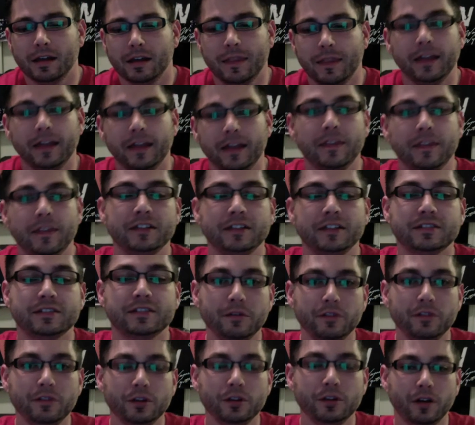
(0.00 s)
then
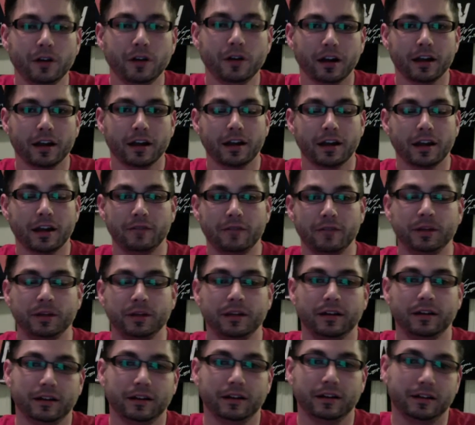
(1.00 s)
some of you are going to
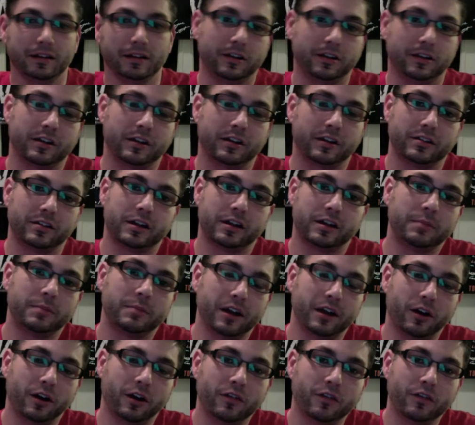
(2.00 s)
have been you're
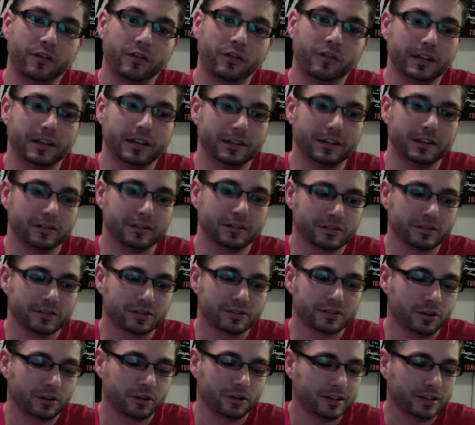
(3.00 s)
going to be
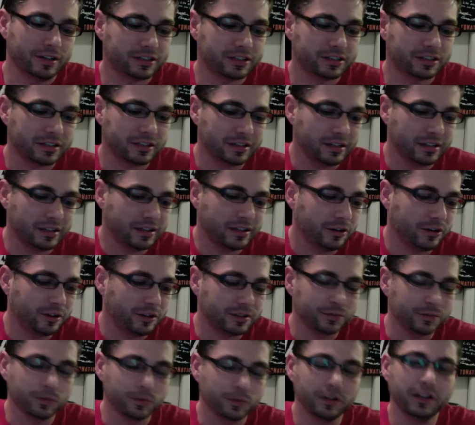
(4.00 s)
overeaters. So
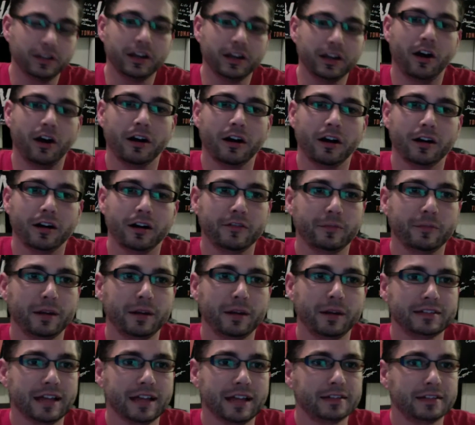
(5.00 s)
it's really hard.
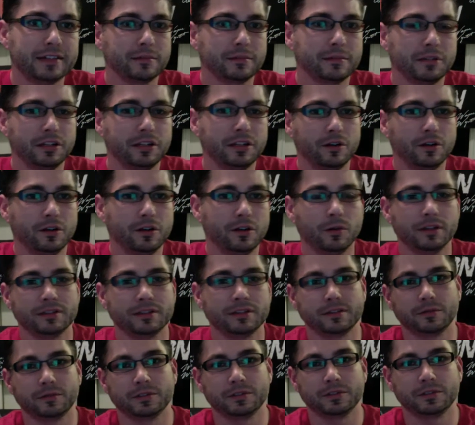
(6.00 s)
Everybody's asking me,
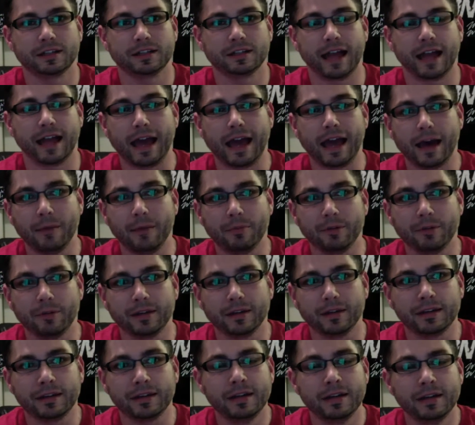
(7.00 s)
what's going to
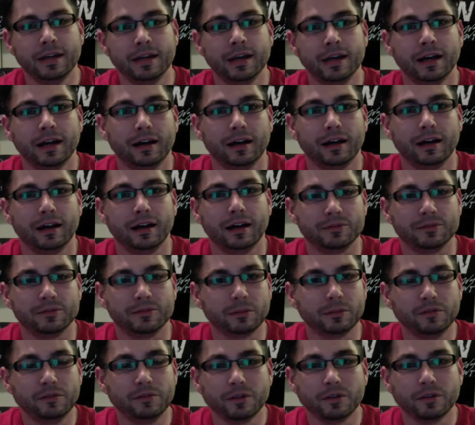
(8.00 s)
happen.
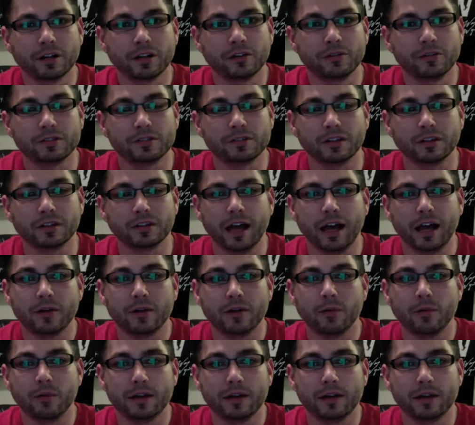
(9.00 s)
Some of you are going to lose a
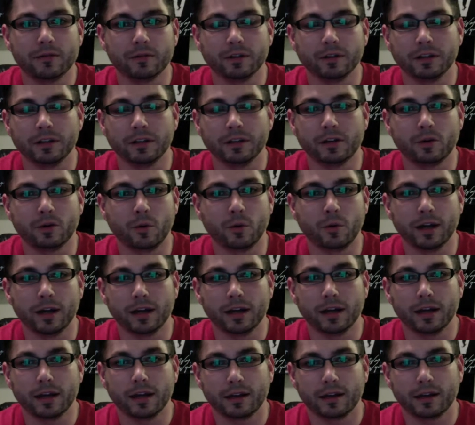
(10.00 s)
lot of weight really
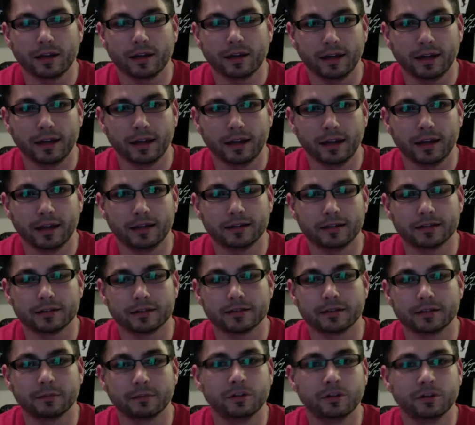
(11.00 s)
quick,
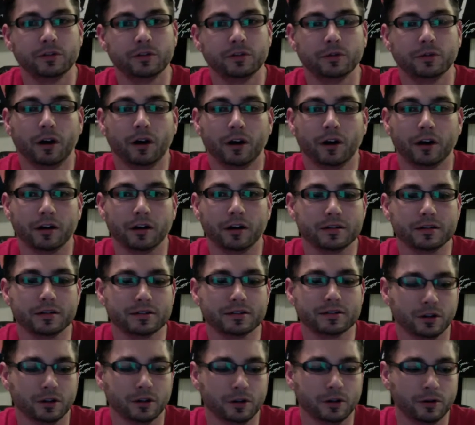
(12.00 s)
and some of you aren't.
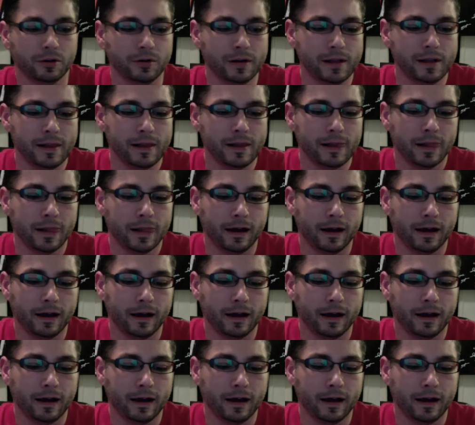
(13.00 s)
So